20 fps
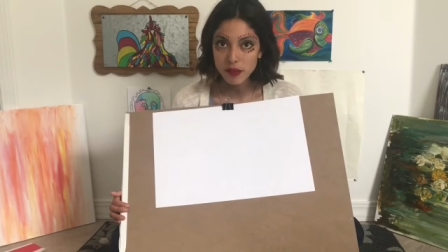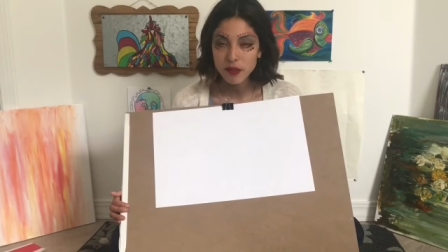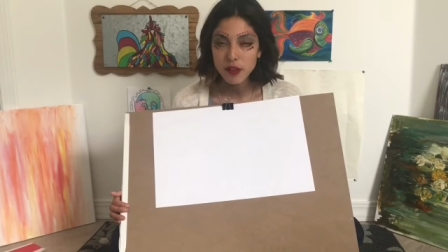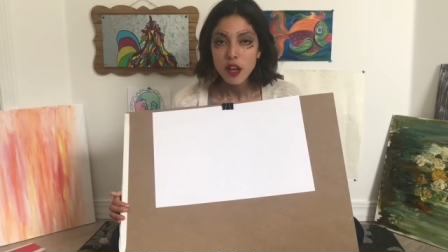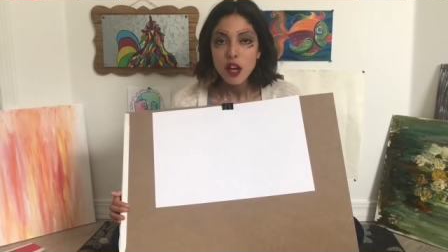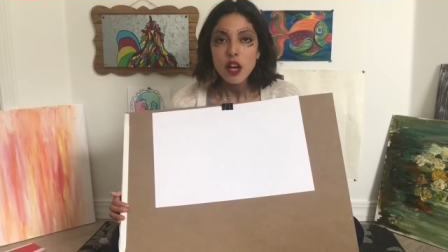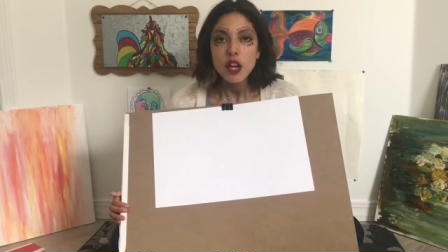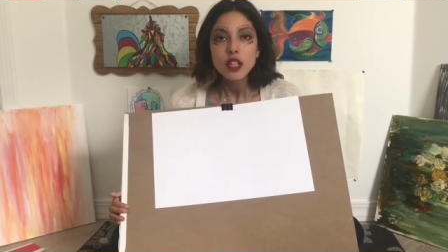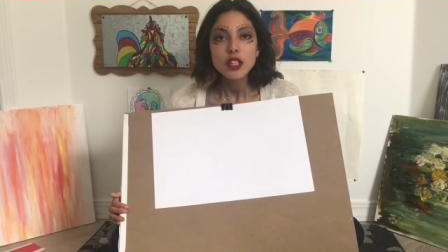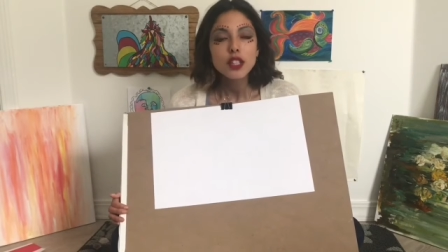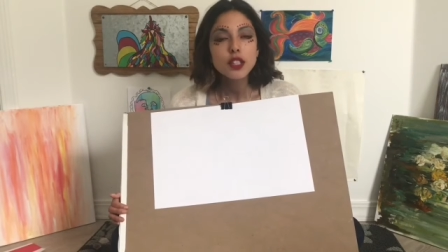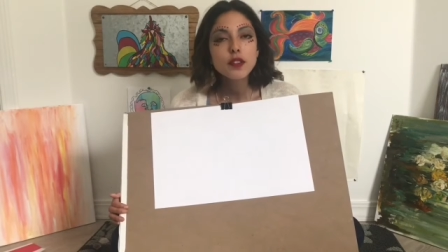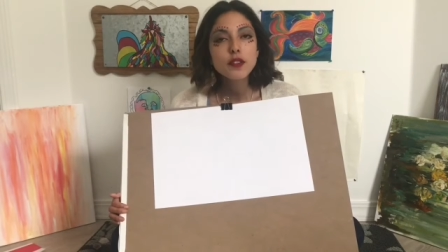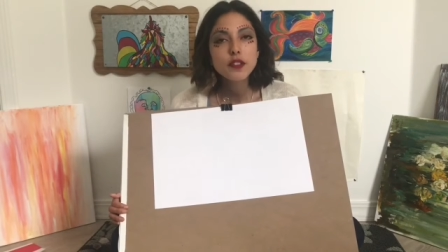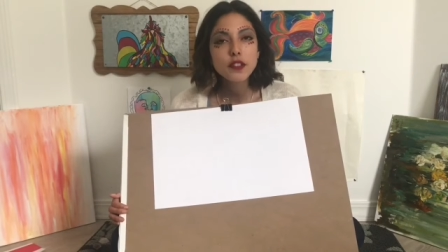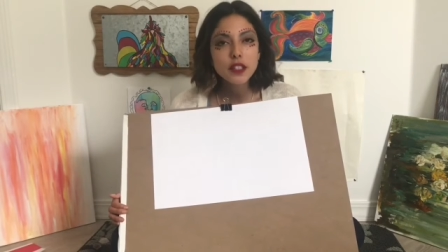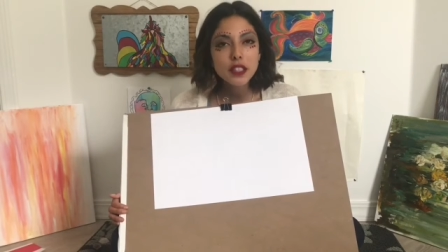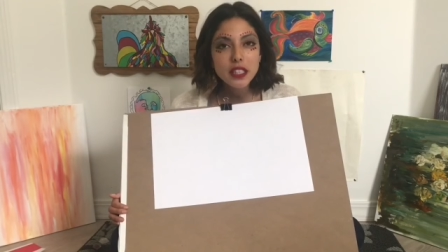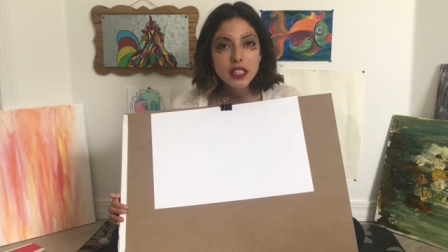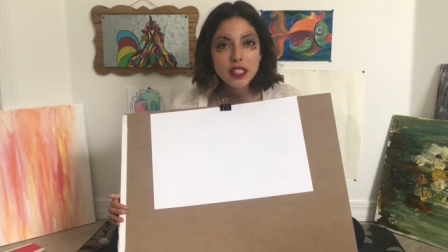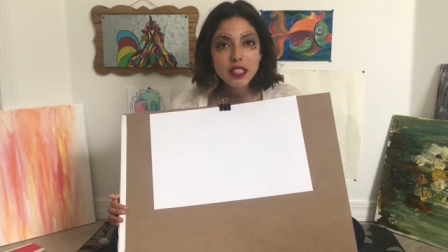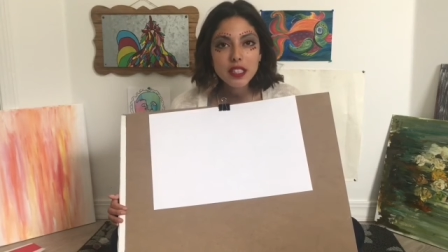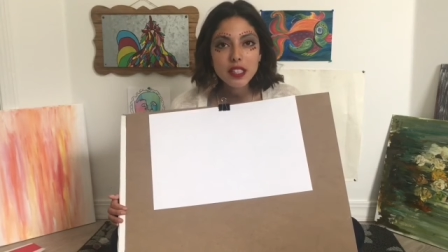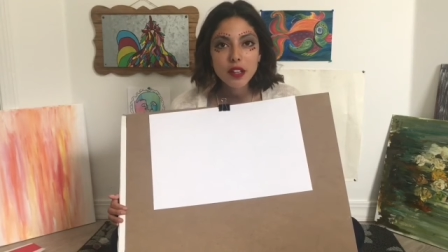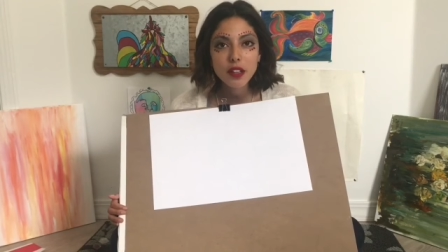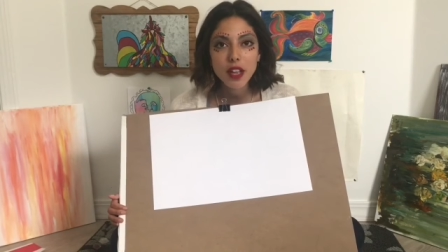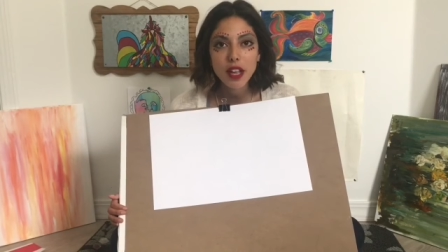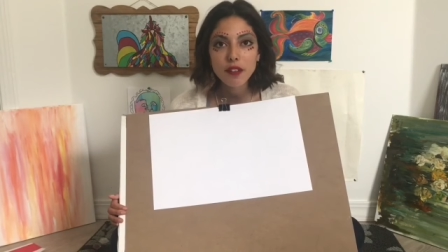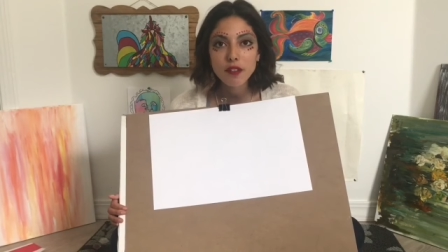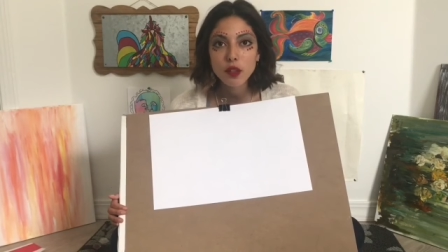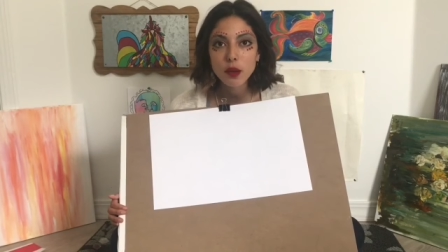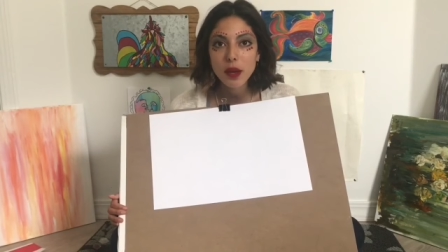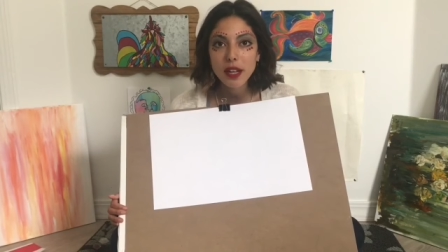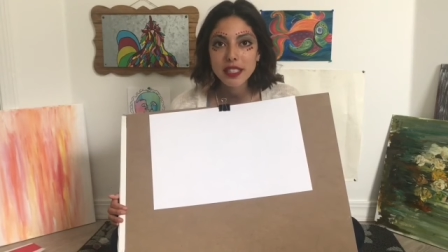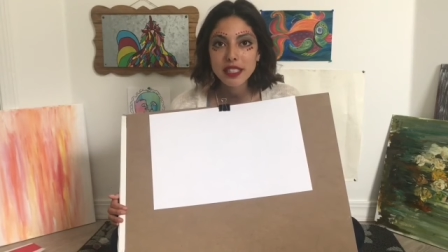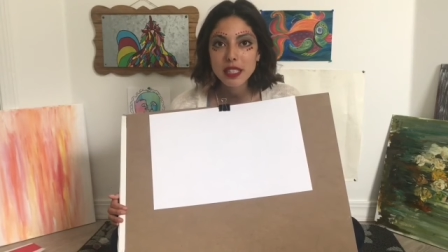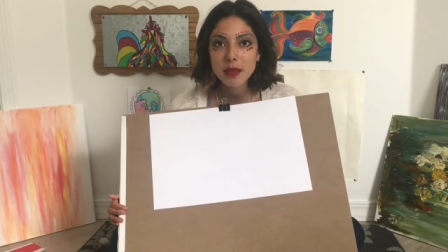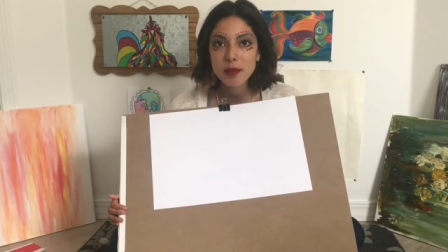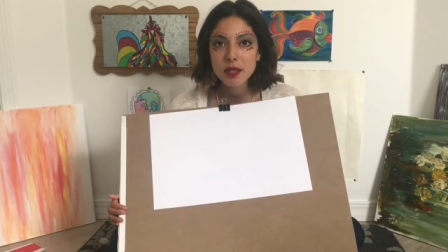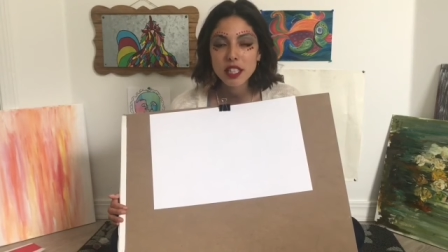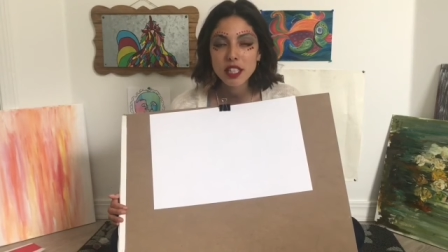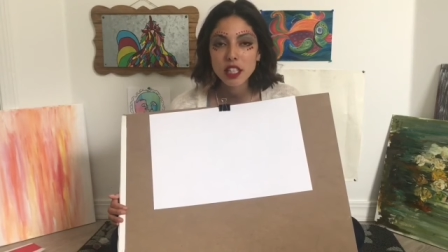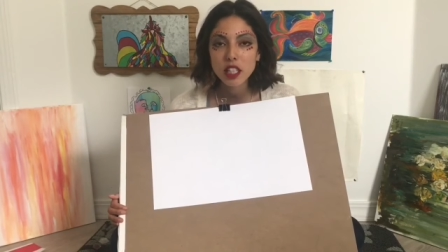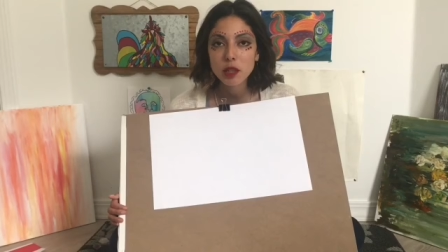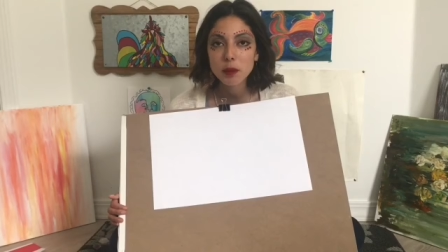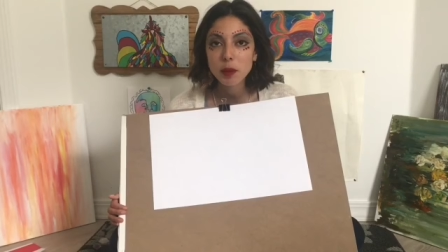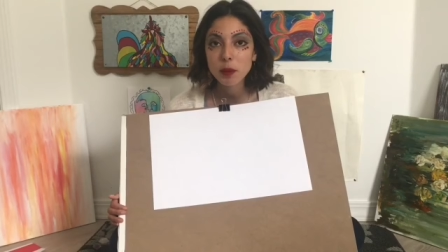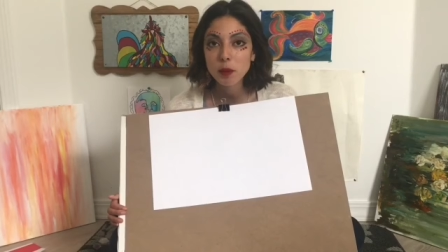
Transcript: So for this still life, you guys can be a little bit more